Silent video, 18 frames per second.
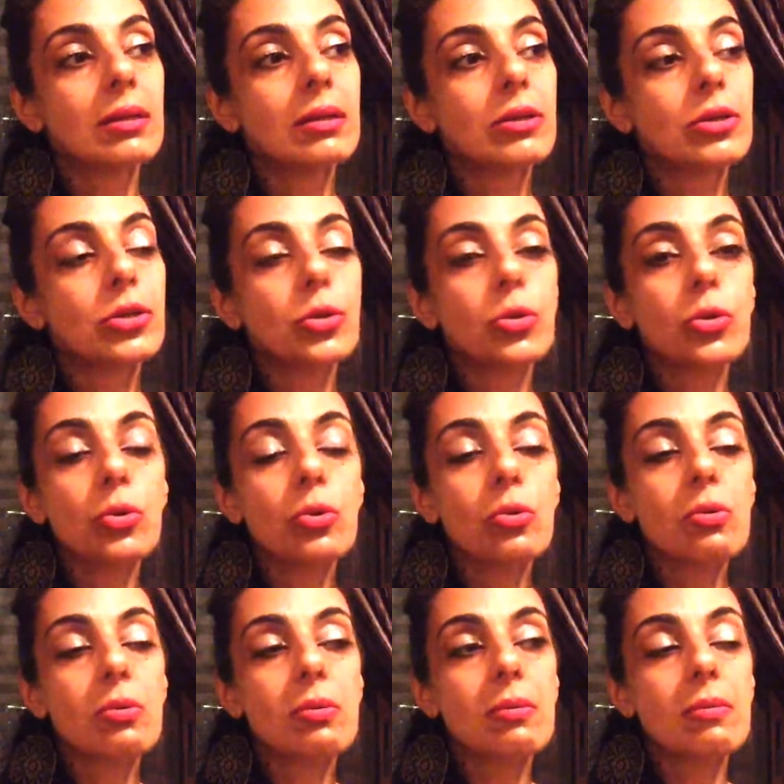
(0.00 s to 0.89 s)

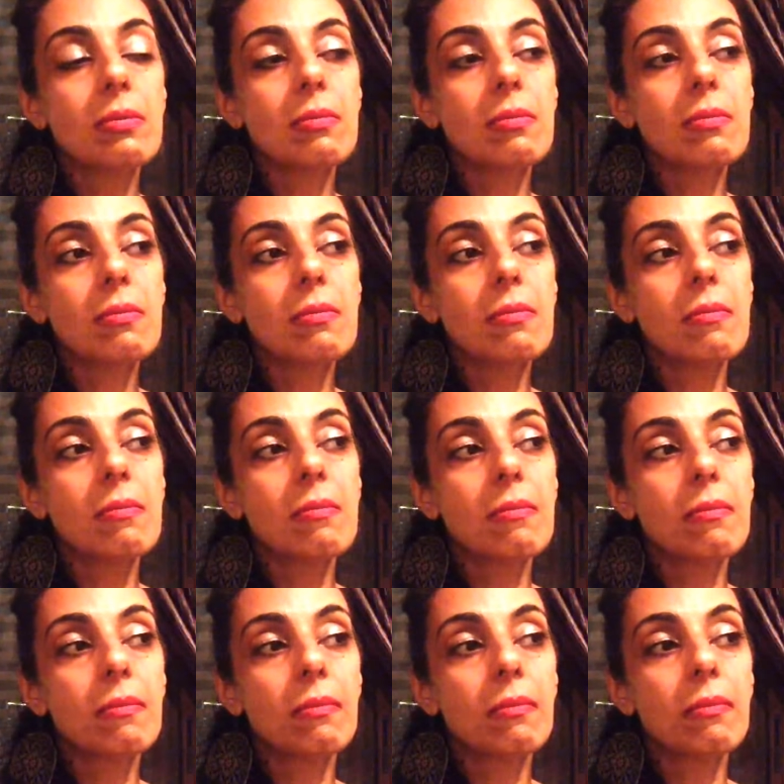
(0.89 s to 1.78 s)
So
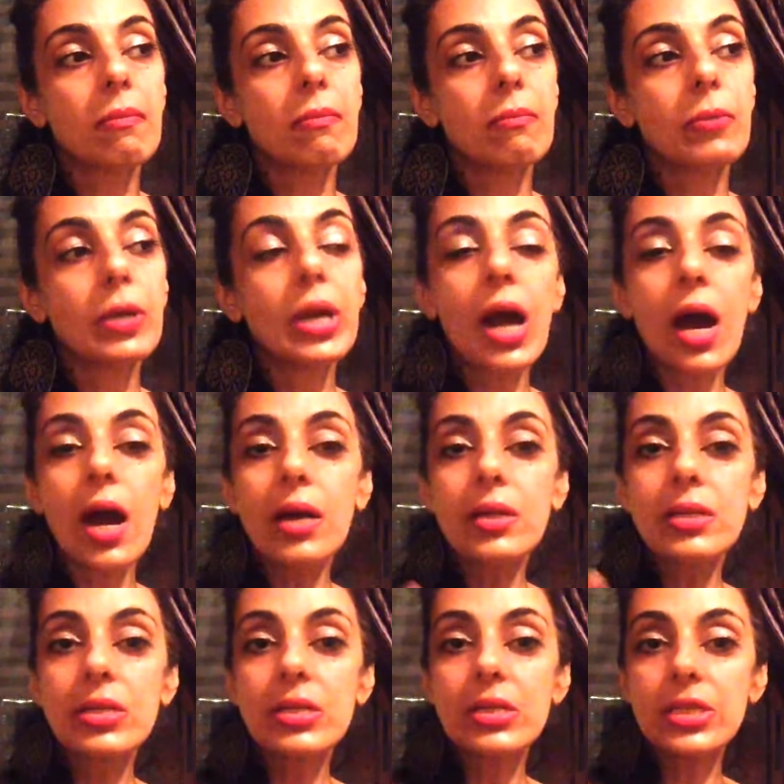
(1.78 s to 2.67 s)
we
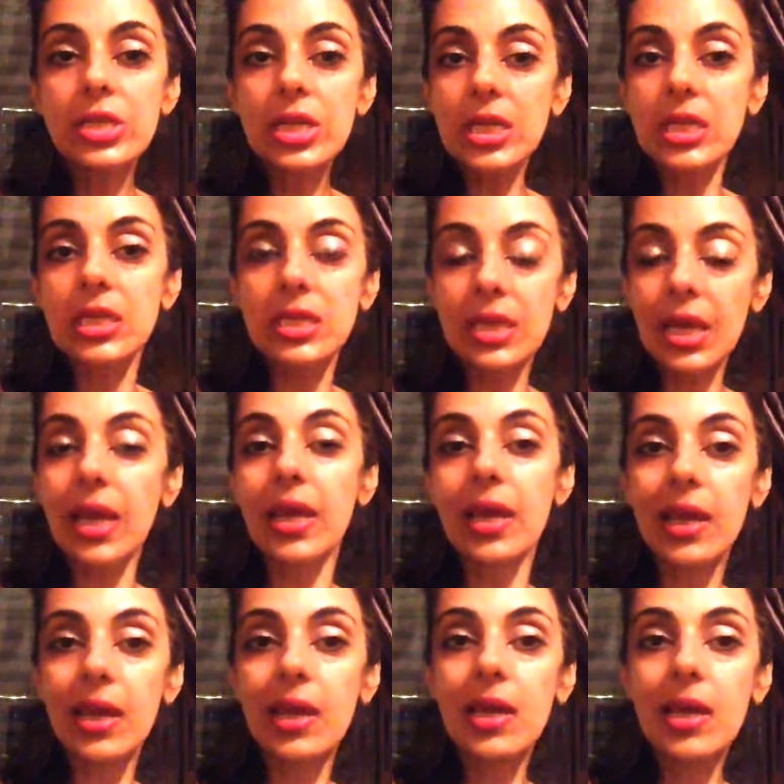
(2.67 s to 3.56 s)
can't just
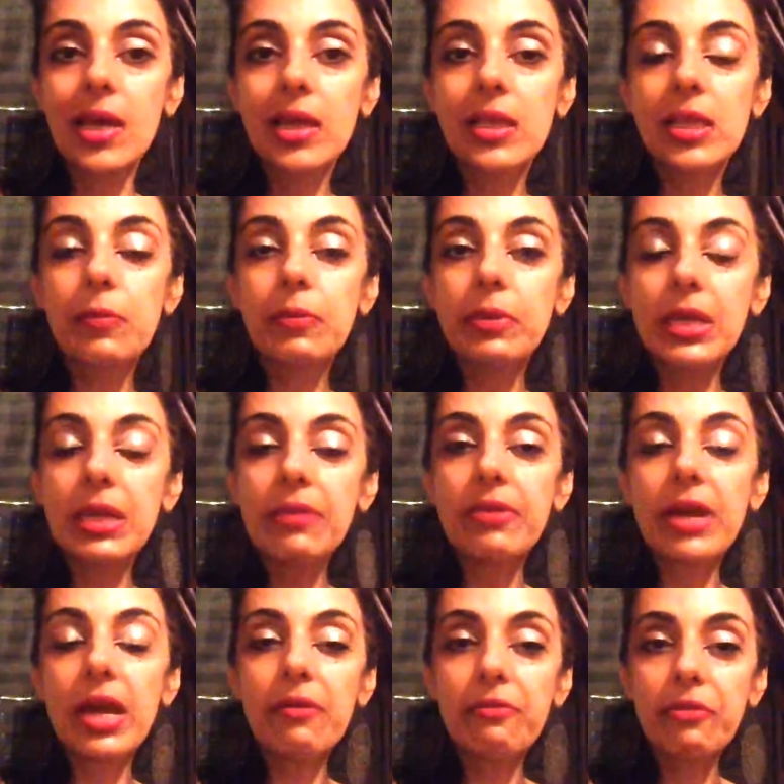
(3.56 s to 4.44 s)
say that we
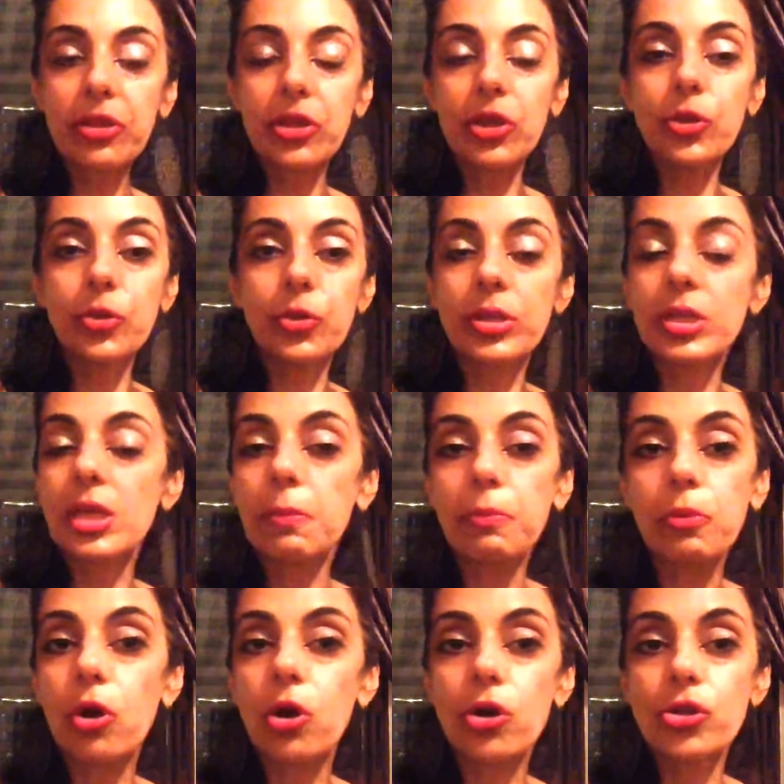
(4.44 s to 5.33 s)
leave everything to the
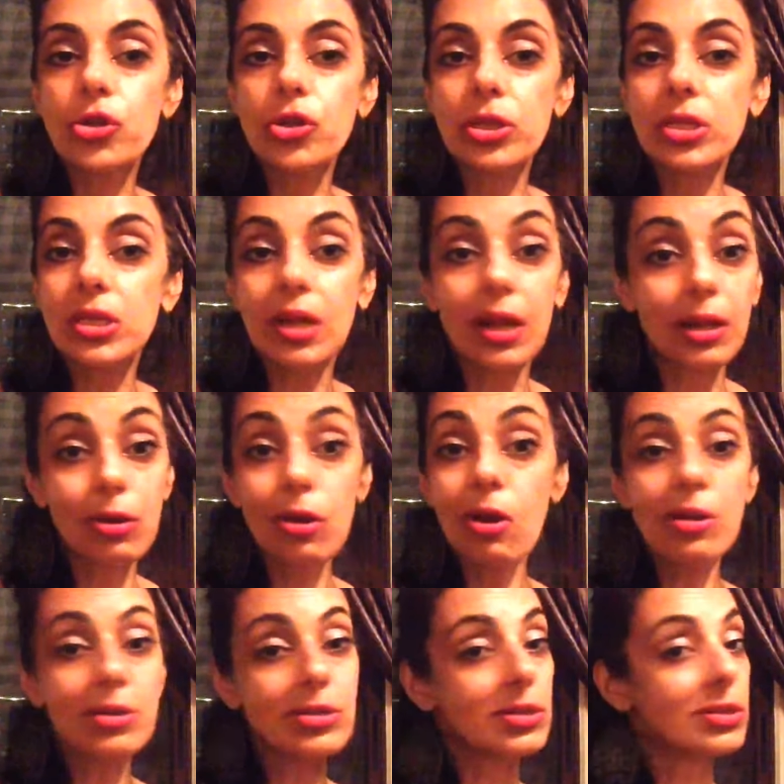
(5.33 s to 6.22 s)
subconscious or
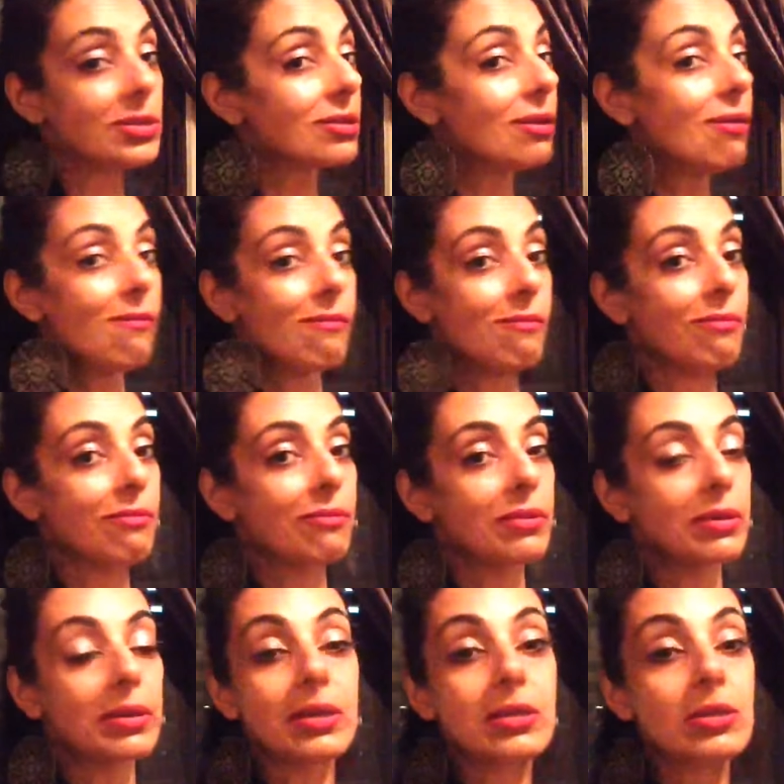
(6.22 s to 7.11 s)
unconscious. No,
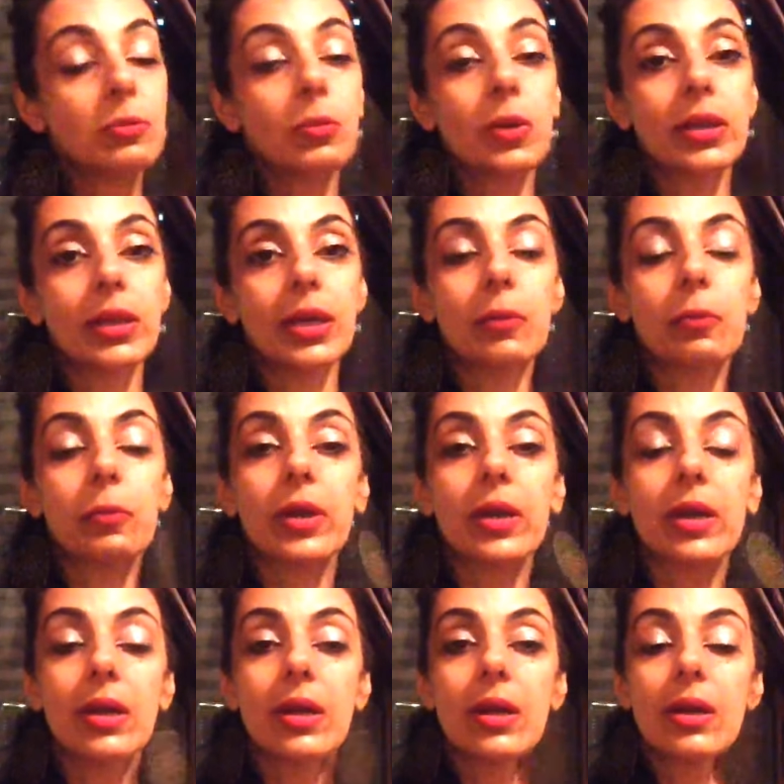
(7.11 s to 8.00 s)
it doesn't work that way.
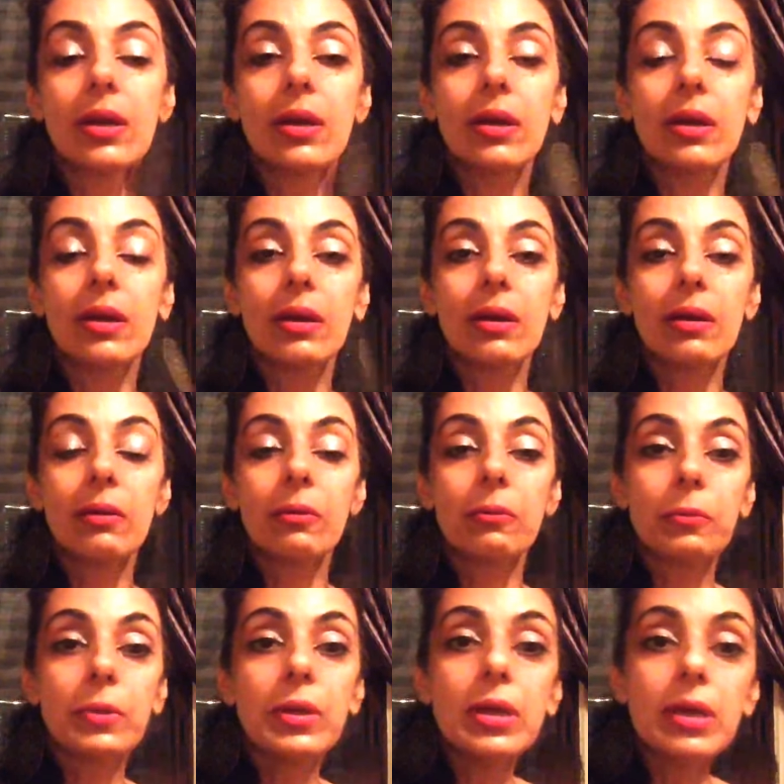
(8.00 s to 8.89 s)

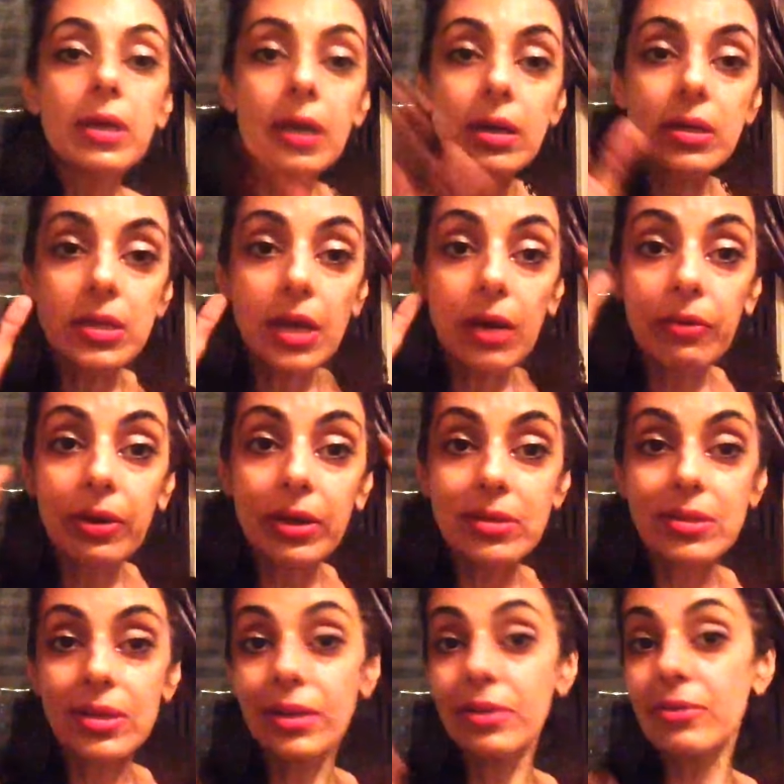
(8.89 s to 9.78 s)
We are
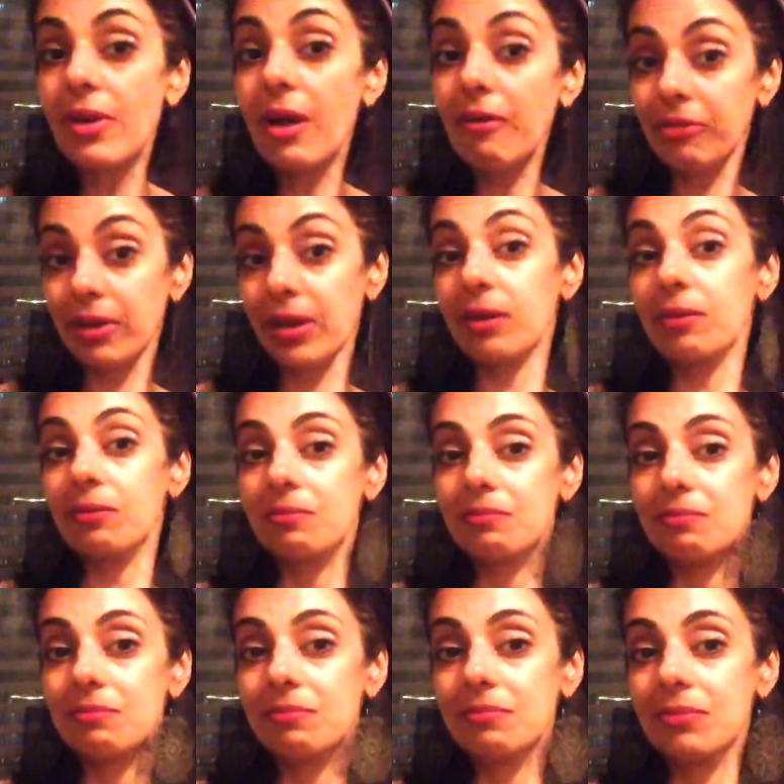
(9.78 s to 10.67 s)
directing traffic
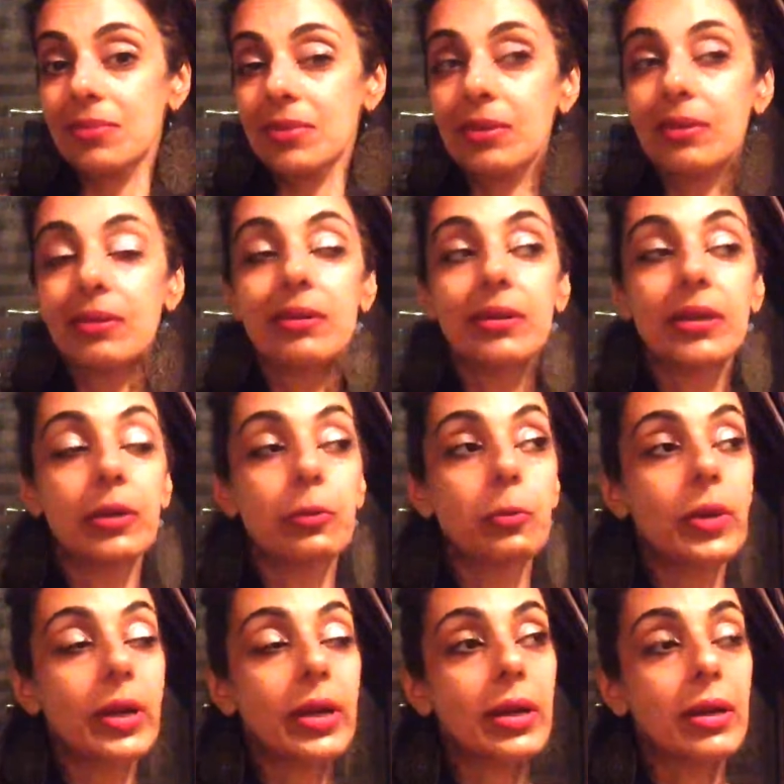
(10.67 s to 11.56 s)
that
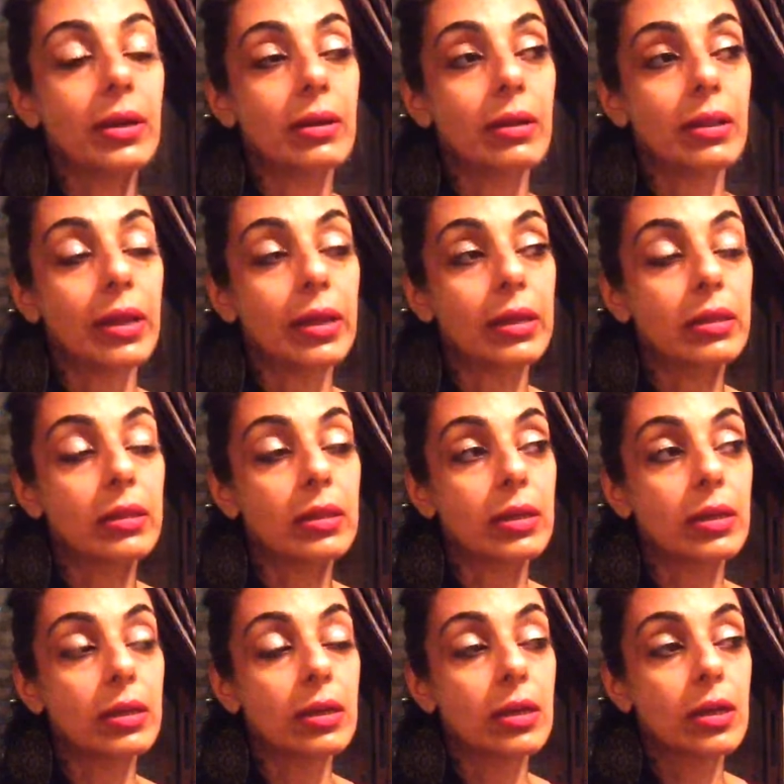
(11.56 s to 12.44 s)
way, like
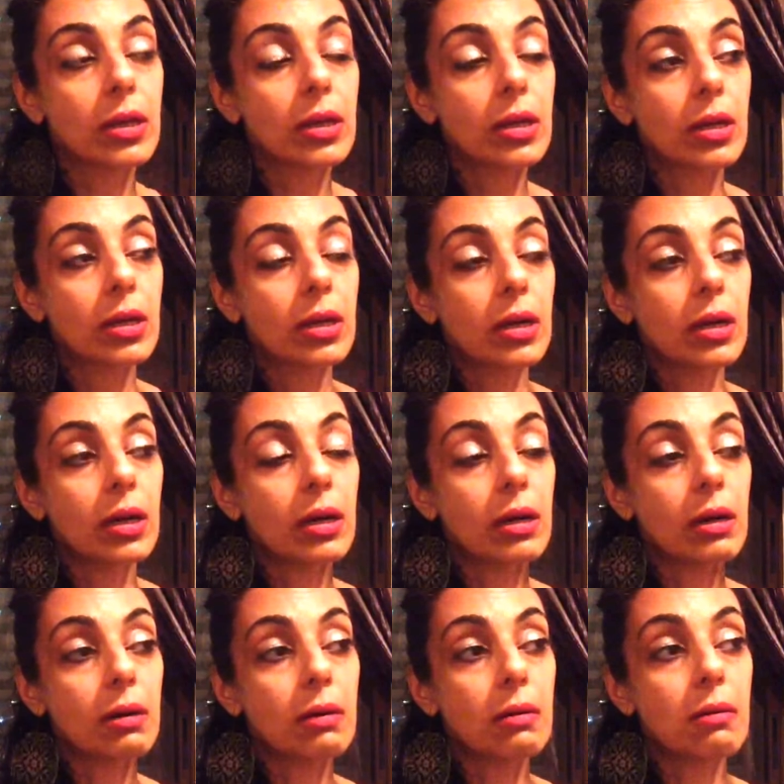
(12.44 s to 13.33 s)
the
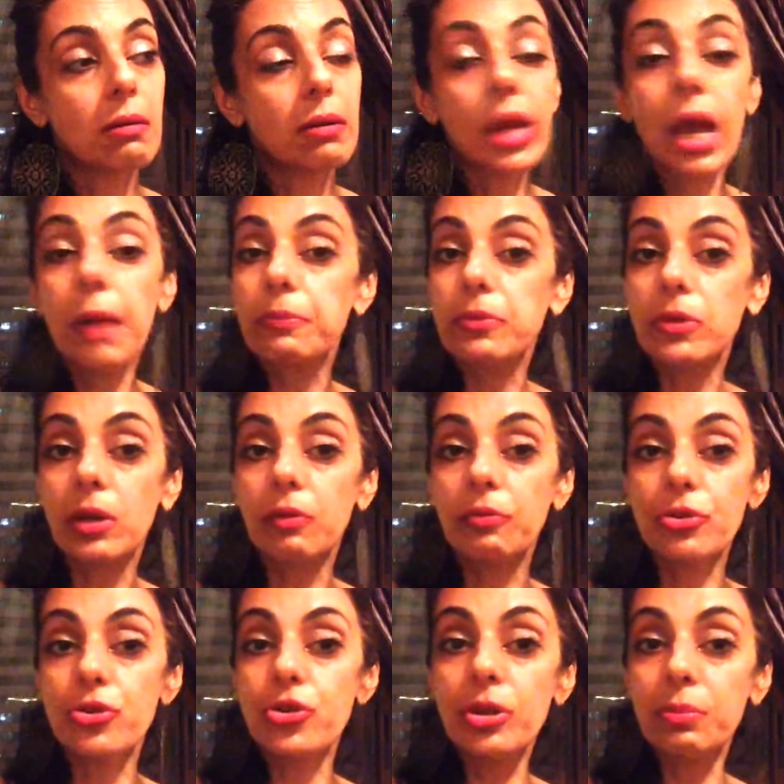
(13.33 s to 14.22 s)
captain of the
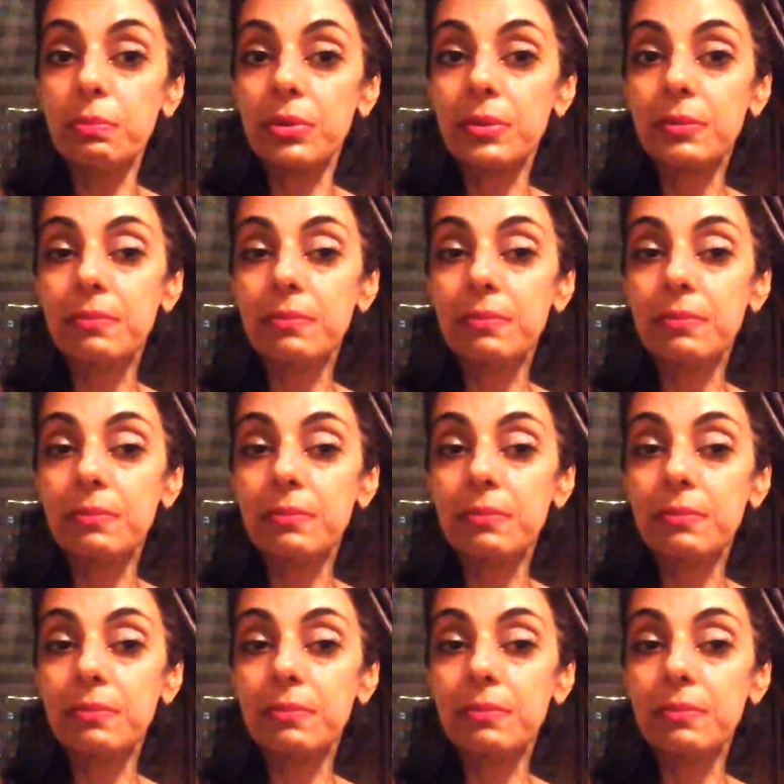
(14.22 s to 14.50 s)
ship.